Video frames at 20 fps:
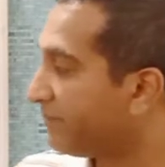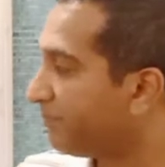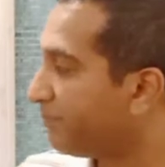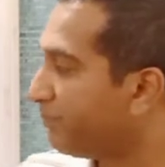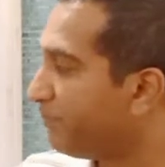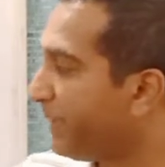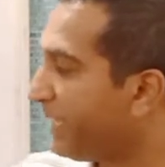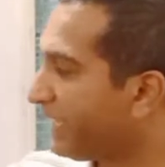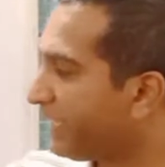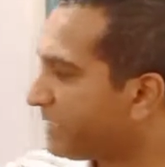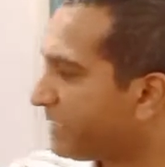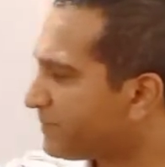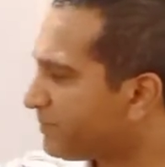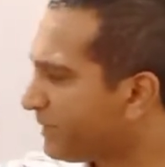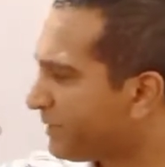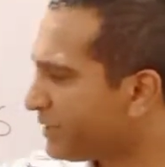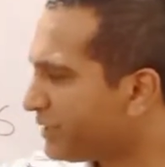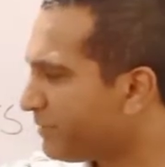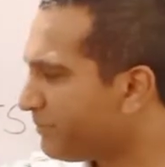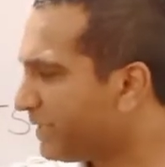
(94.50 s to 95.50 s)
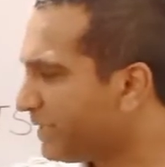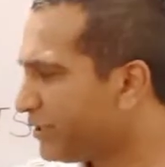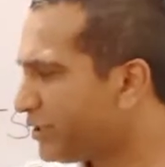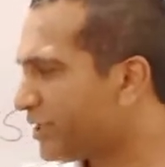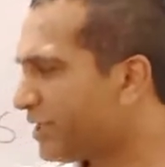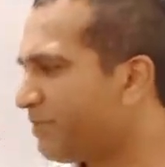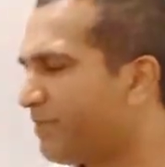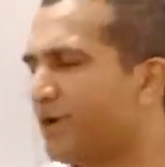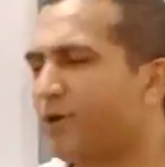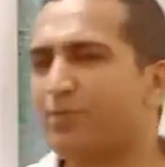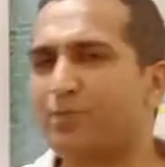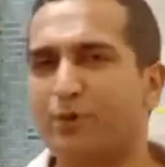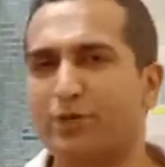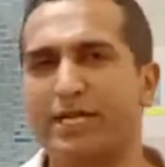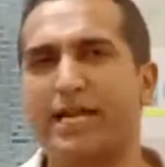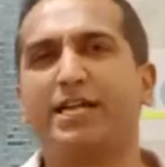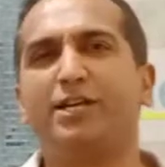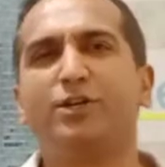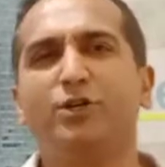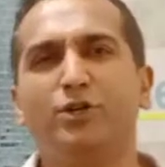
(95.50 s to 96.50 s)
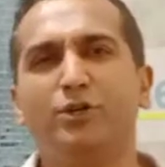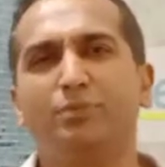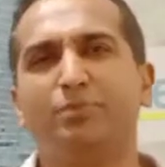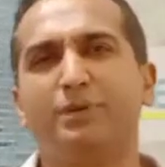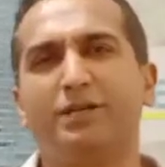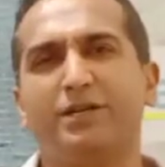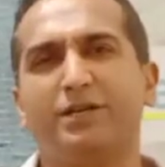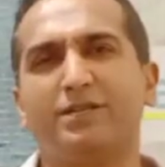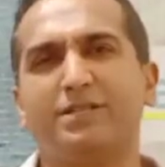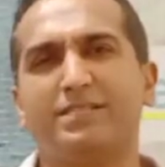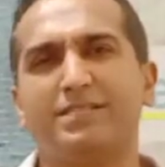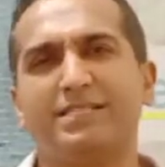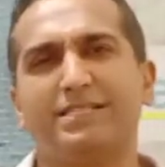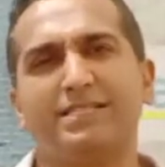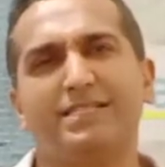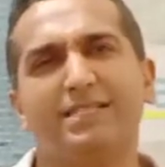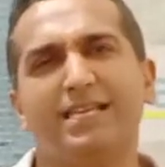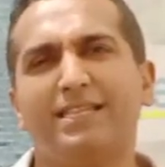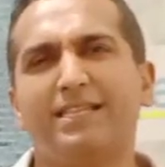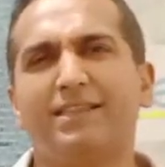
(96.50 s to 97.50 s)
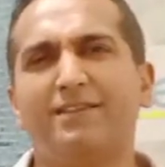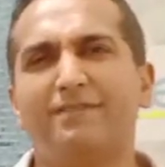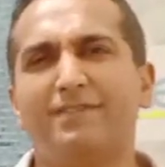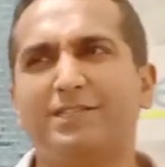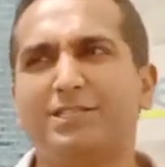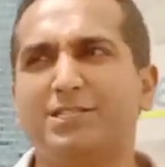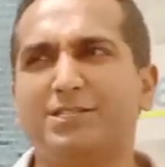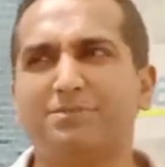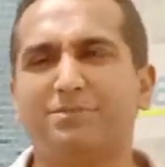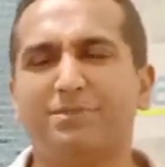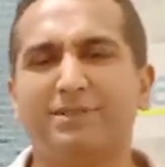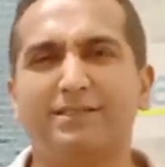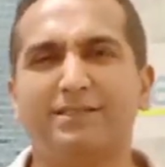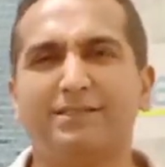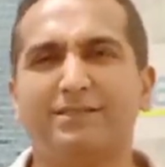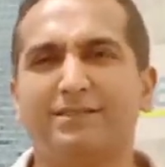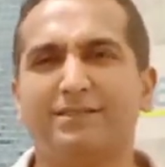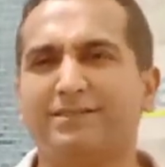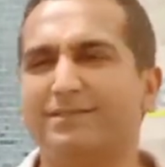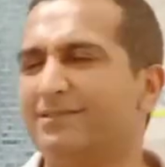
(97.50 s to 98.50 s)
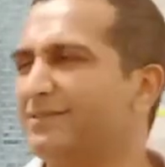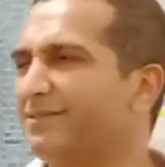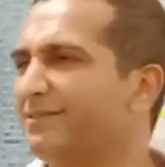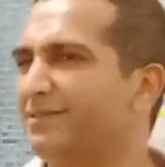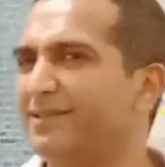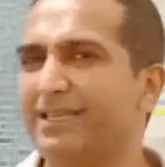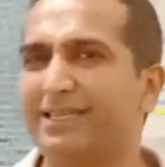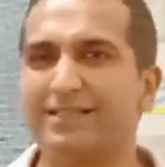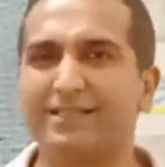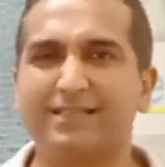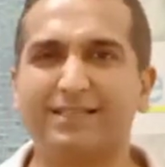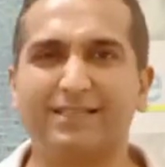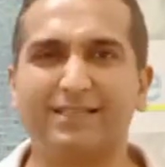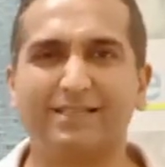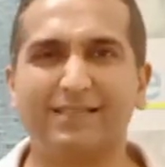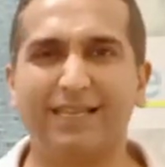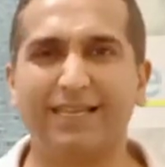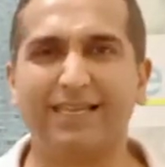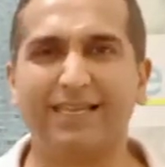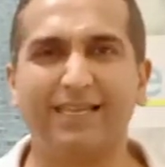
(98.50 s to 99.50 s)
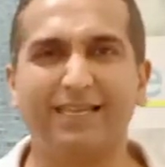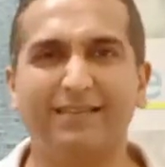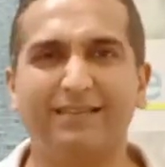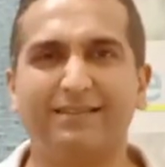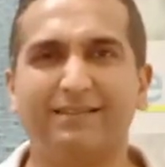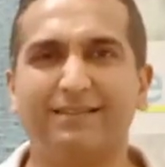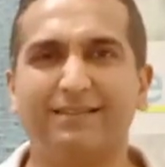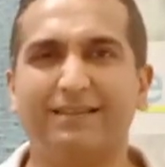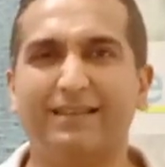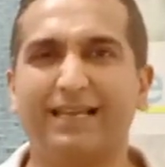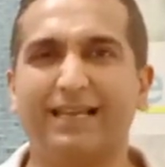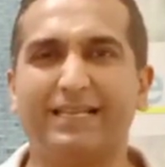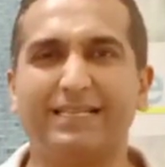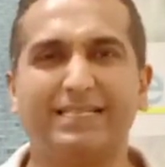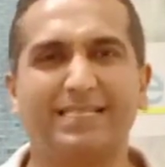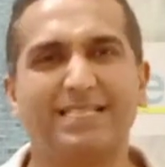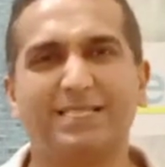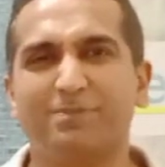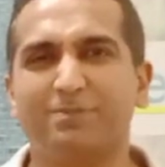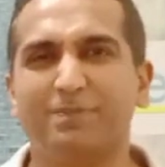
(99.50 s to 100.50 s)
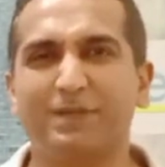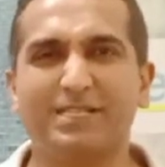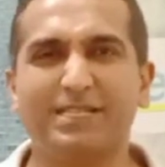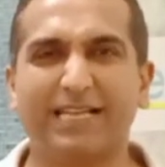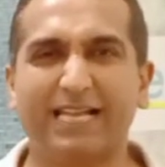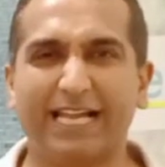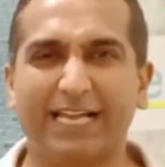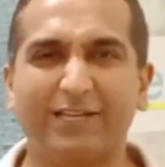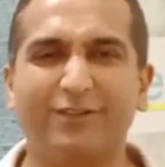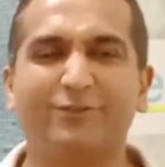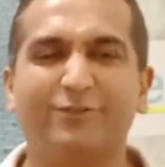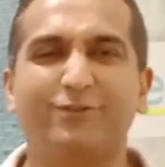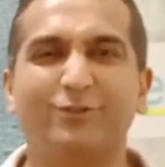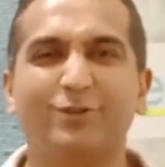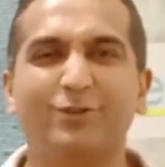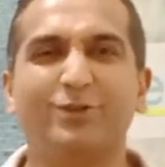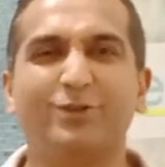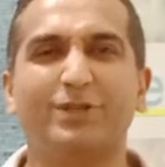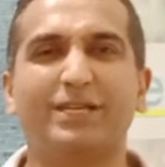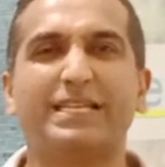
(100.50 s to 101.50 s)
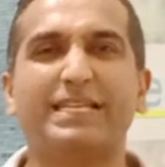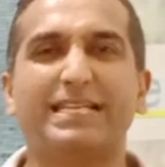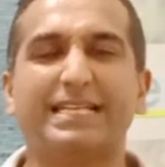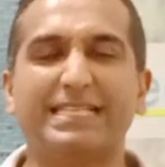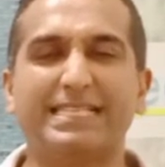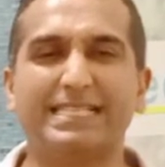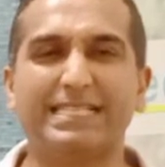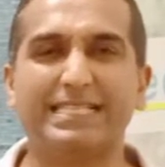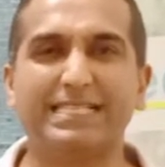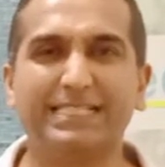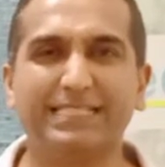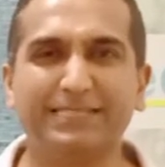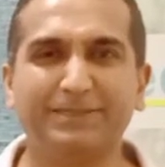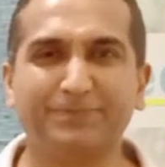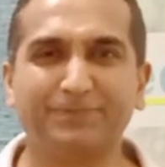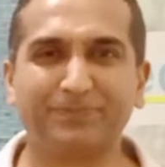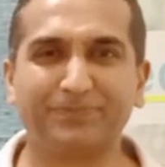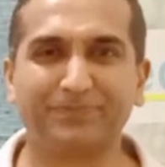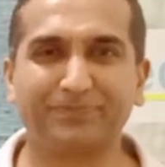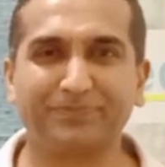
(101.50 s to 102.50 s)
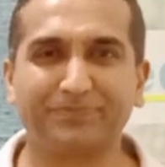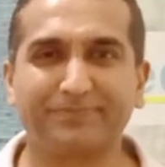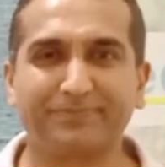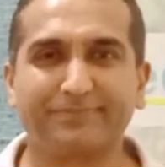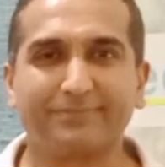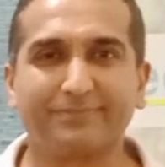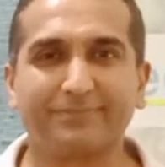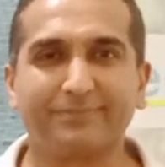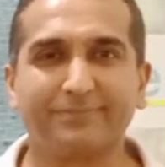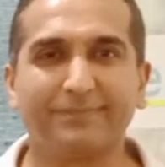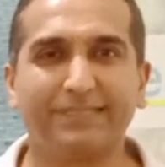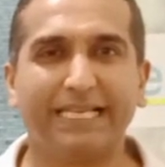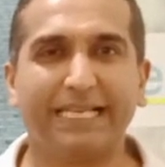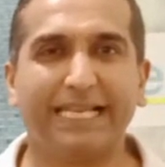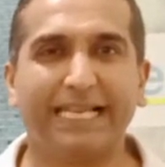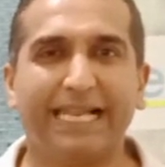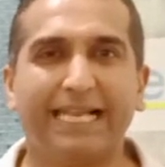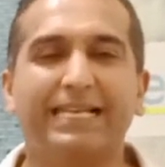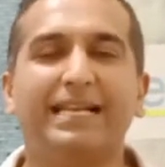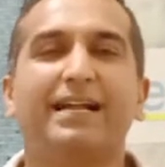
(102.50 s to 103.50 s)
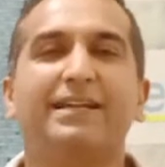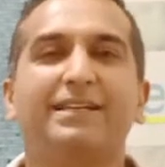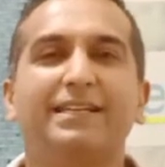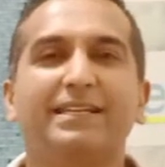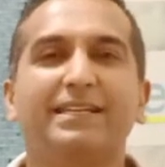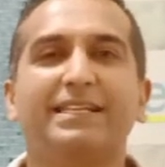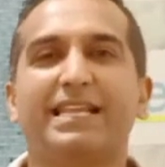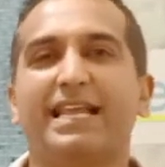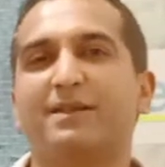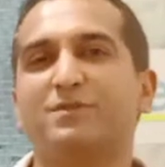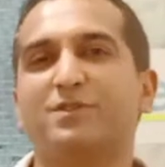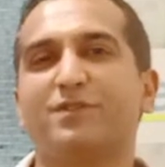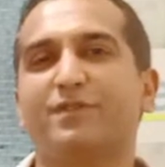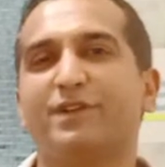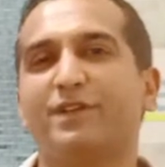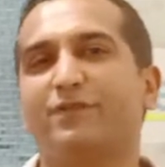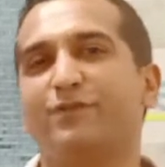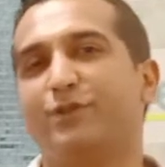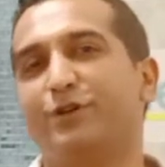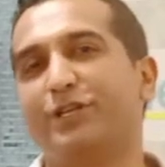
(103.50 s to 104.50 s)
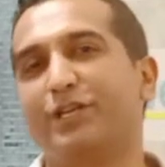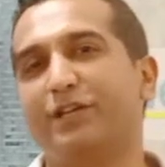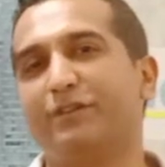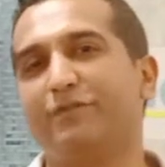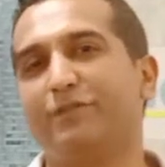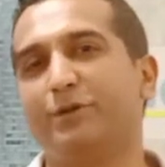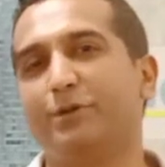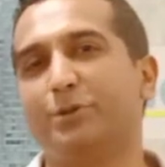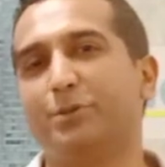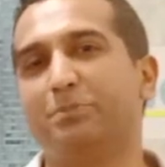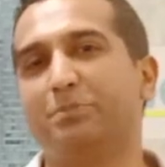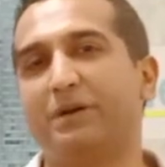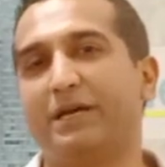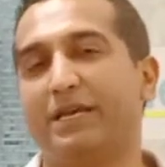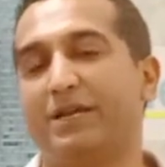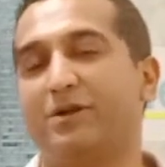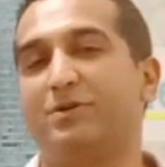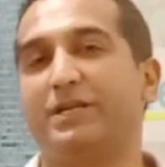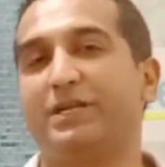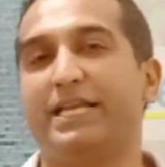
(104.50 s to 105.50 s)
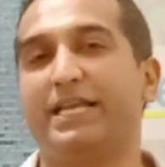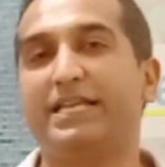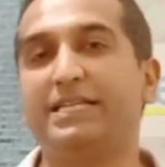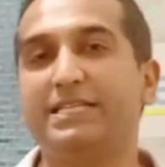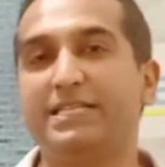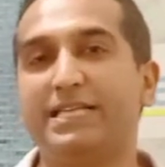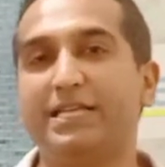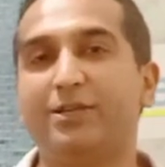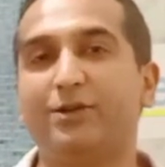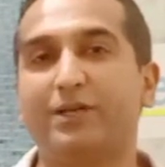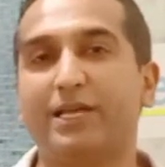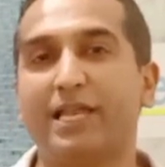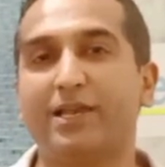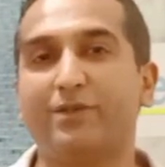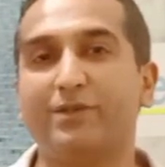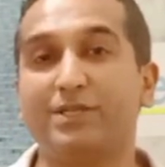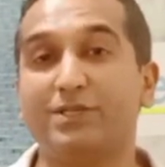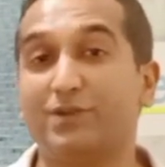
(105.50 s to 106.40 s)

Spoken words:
Make a special mention about potato because it's neither a vegetable nor neither a grain. It's a special kind of food you can consider. And 100 grams of it would give you around 80 kilocalories.